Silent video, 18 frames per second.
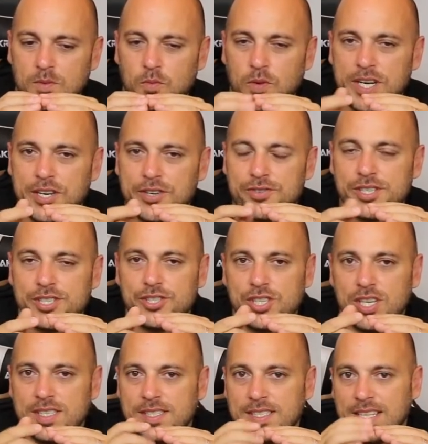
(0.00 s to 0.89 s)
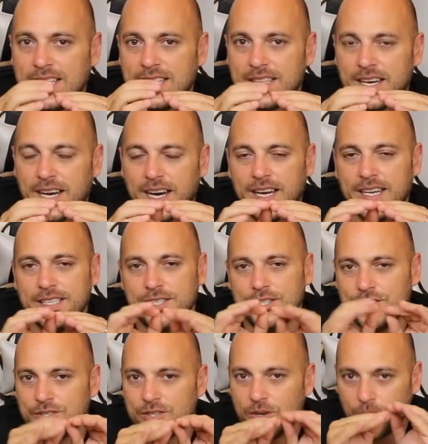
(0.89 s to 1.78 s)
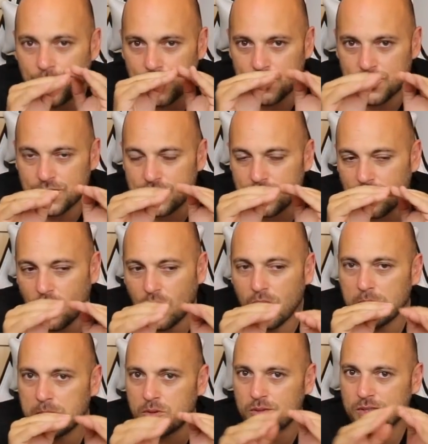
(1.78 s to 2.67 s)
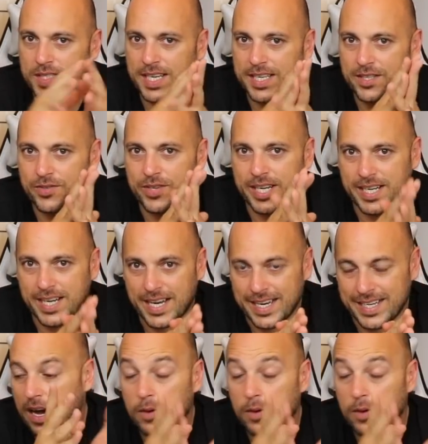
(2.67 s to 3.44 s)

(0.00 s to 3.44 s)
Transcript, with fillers: when you're adjusting the height, you know you're almost at the right height.